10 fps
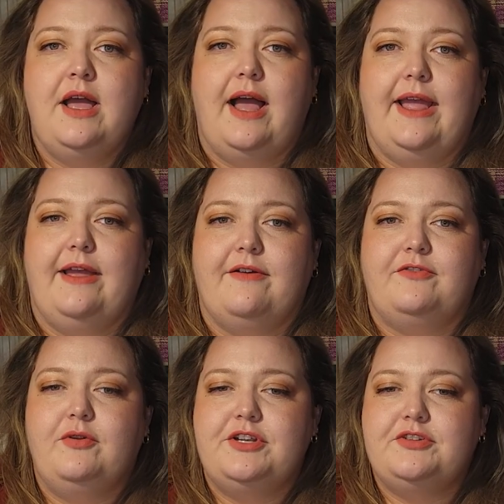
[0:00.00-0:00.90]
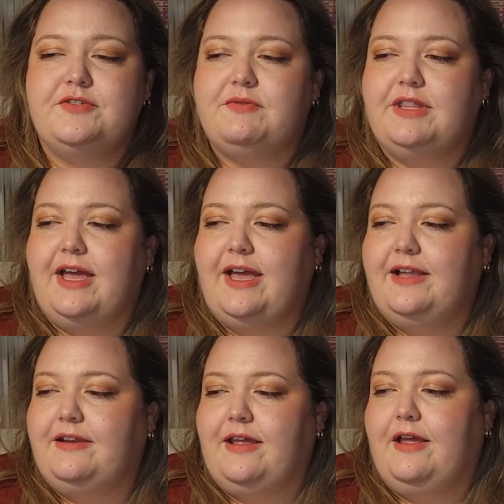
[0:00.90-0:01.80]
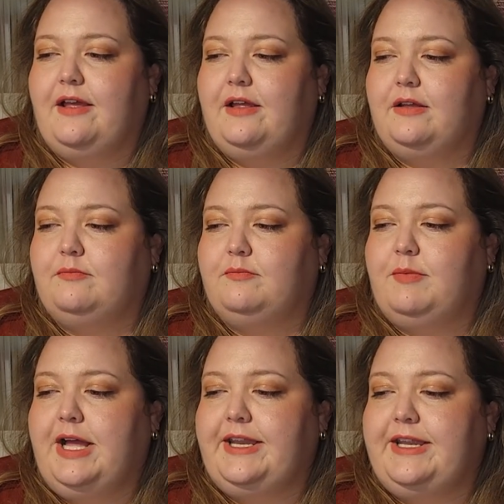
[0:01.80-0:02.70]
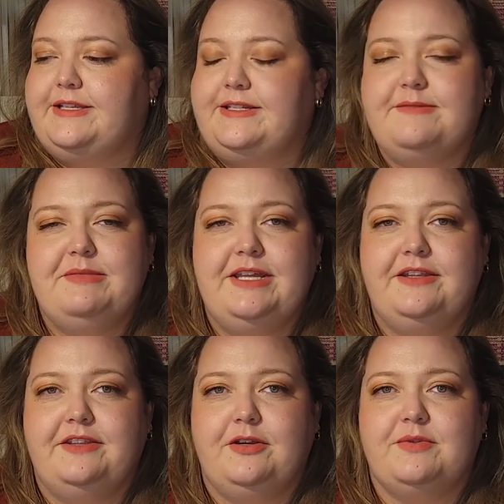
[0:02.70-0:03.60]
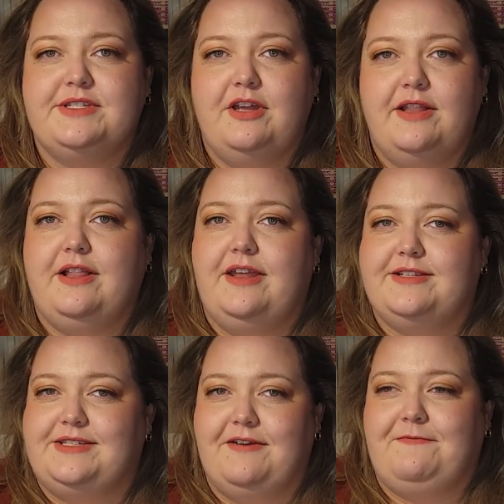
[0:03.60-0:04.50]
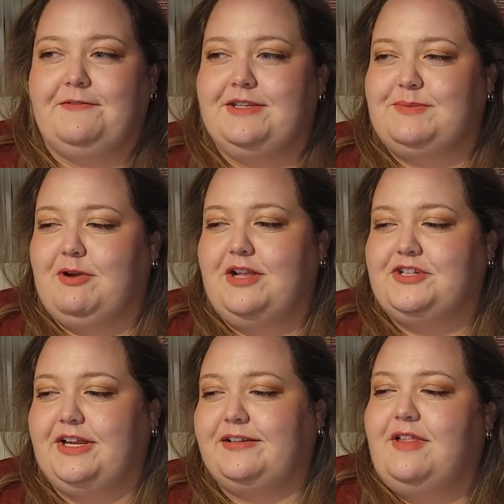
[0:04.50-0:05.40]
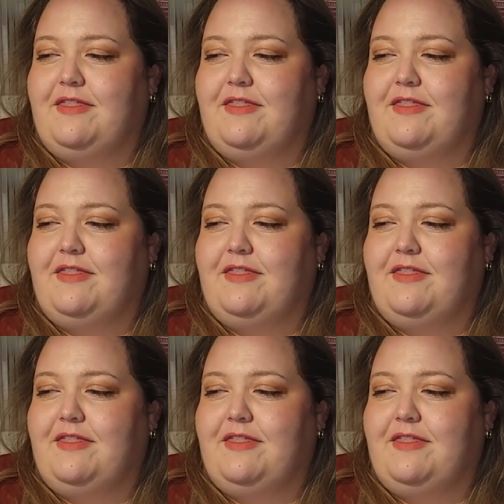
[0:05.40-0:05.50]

I have no issues with that, um, but it did mean that there was not a lot of stuff for this project.